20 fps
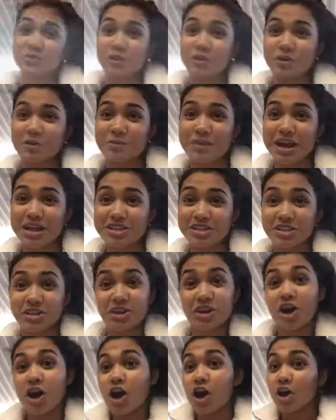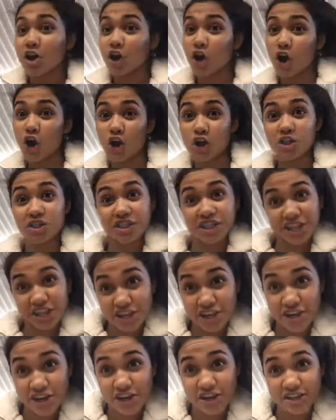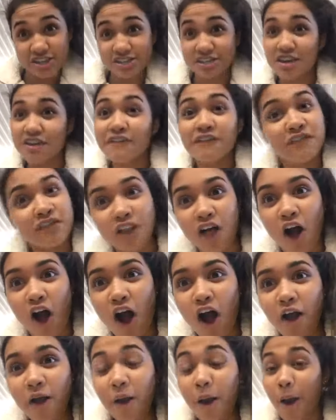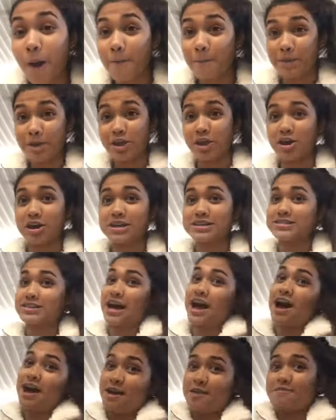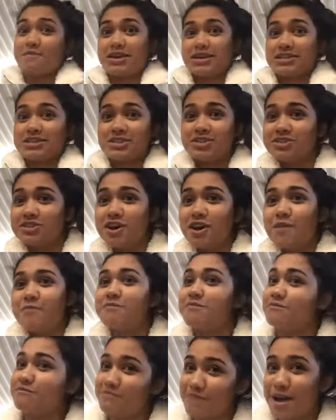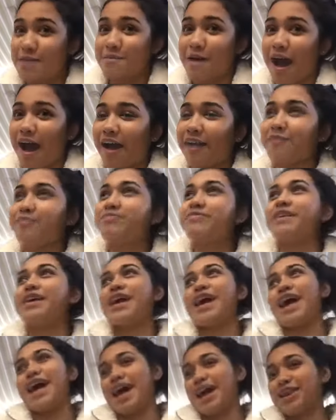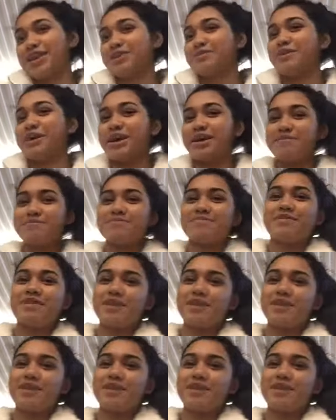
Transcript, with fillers: welcome back to Karlina's vlog because I messed it up. My bad. Anyway,